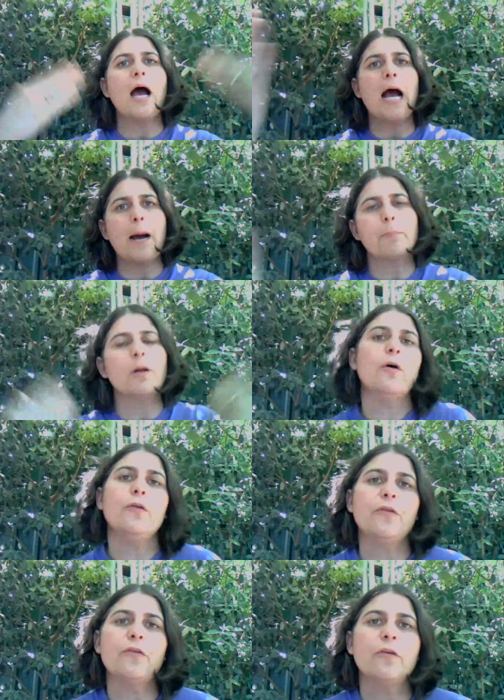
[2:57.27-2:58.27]

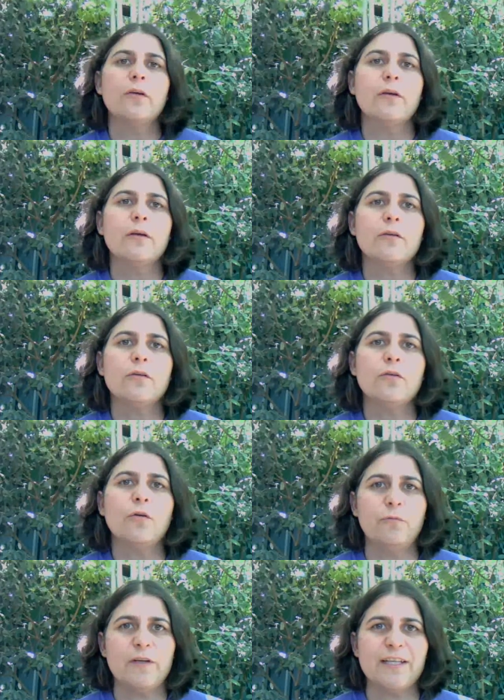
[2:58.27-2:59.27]
uploads
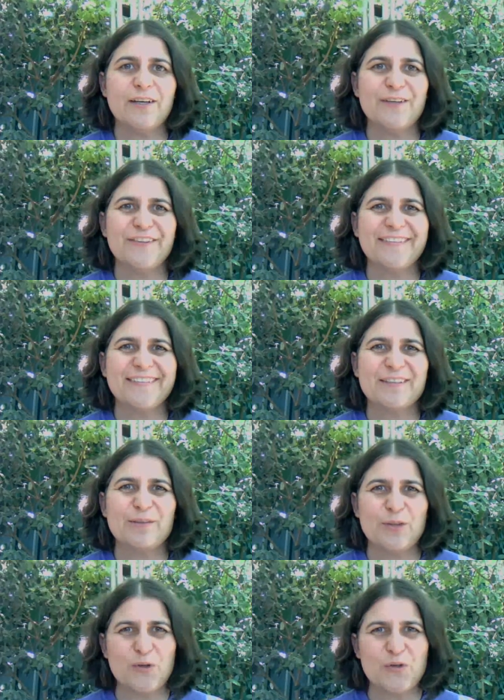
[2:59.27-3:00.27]
your videos to
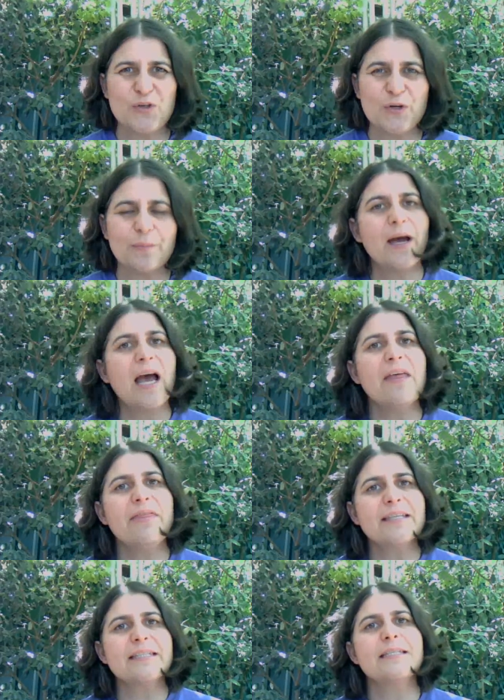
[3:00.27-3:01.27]
YouTube. And
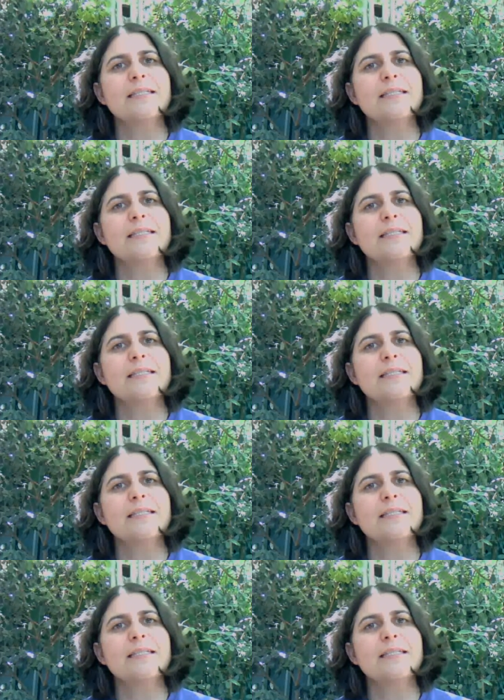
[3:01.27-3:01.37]
this is